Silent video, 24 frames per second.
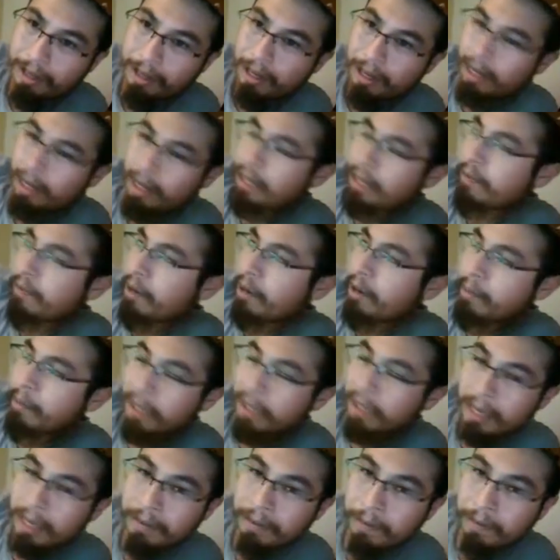All of our
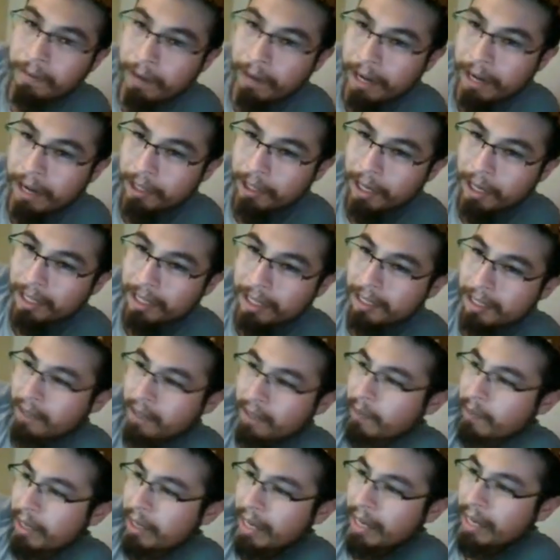beloved franchises
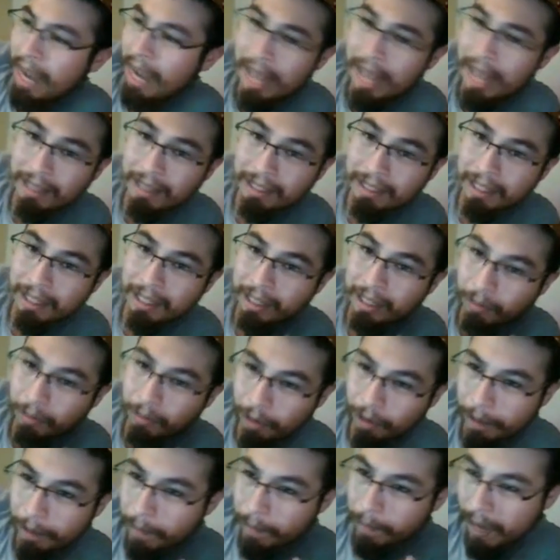have been constantly
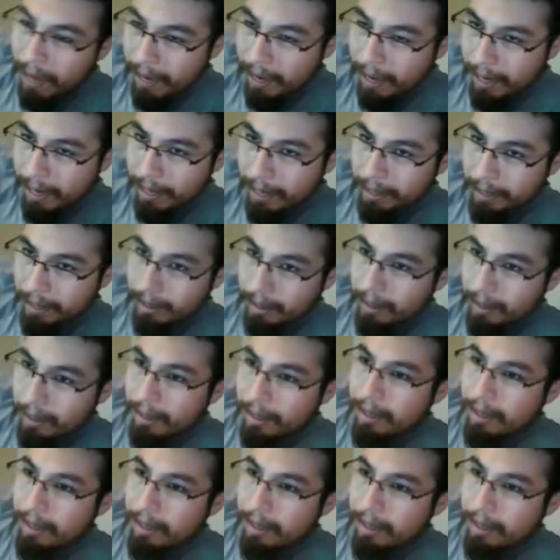remade